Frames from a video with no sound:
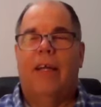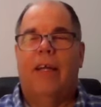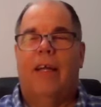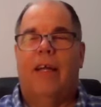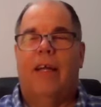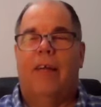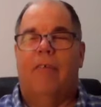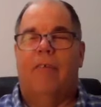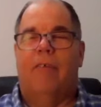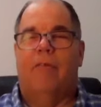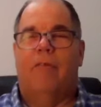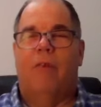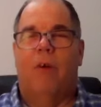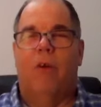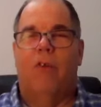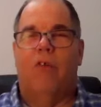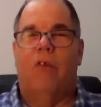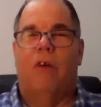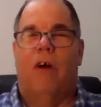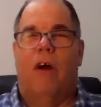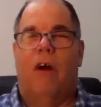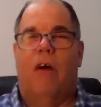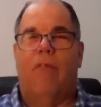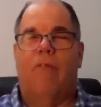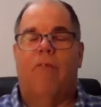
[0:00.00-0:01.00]
And
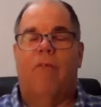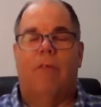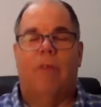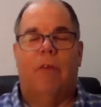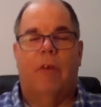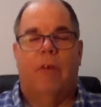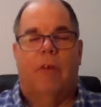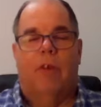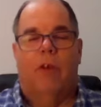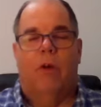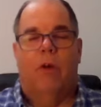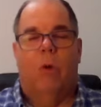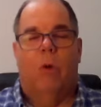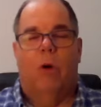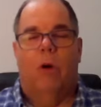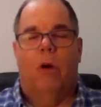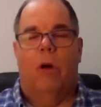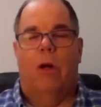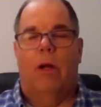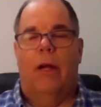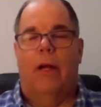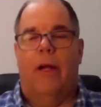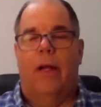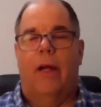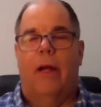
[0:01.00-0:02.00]
first off, you
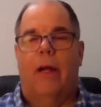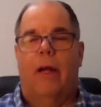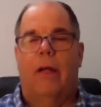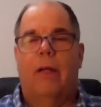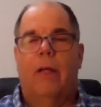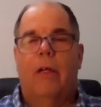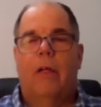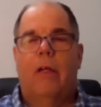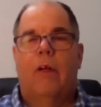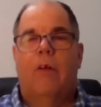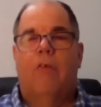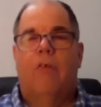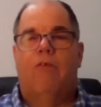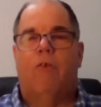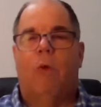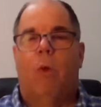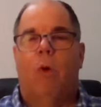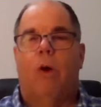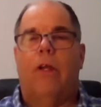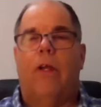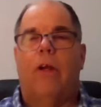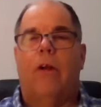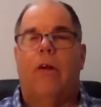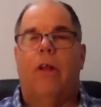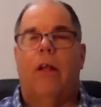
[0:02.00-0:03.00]
were a
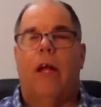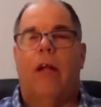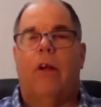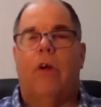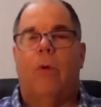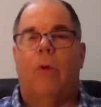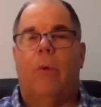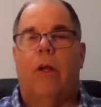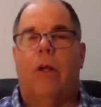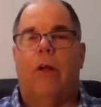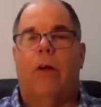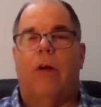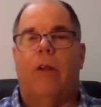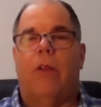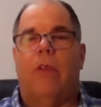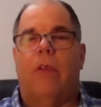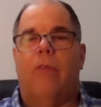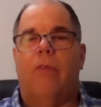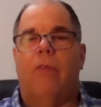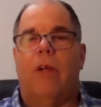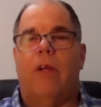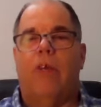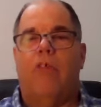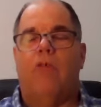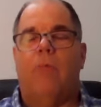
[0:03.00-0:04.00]
4-year letter winner in
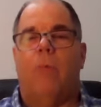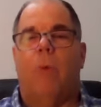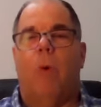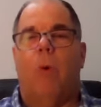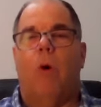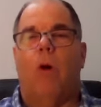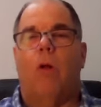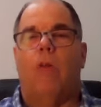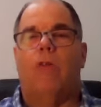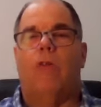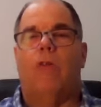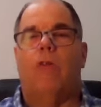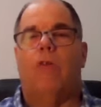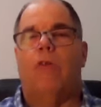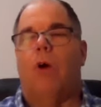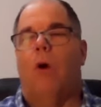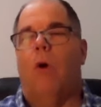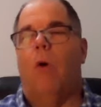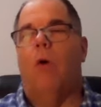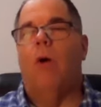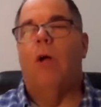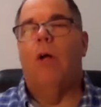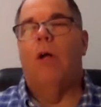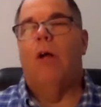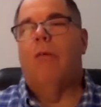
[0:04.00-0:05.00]
3 sports.
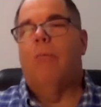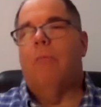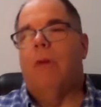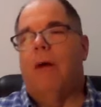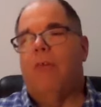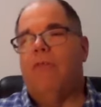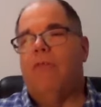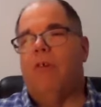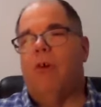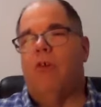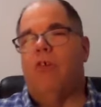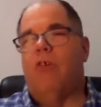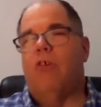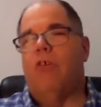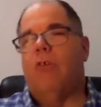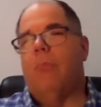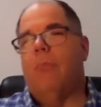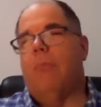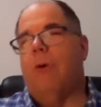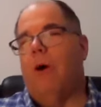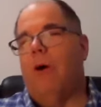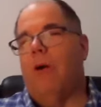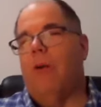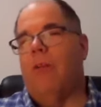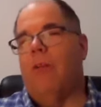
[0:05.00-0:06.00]
So my
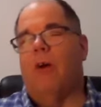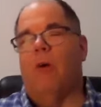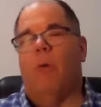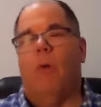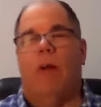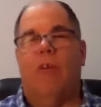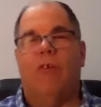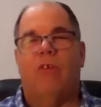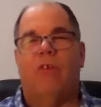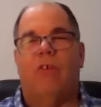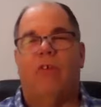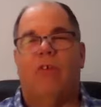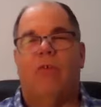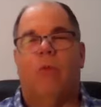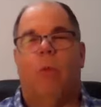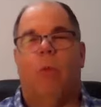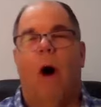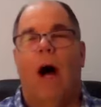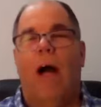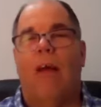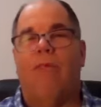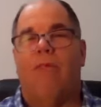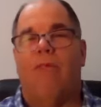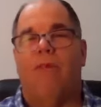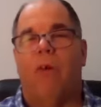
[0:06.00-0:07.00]
first part of the question is,
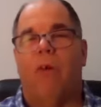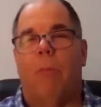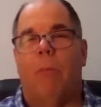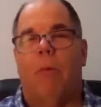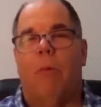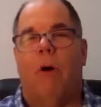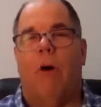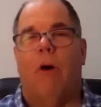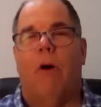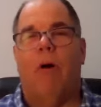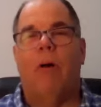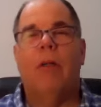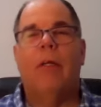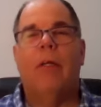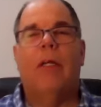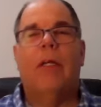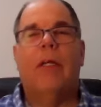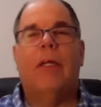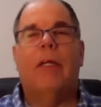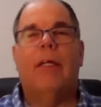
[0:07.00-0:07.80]
why football?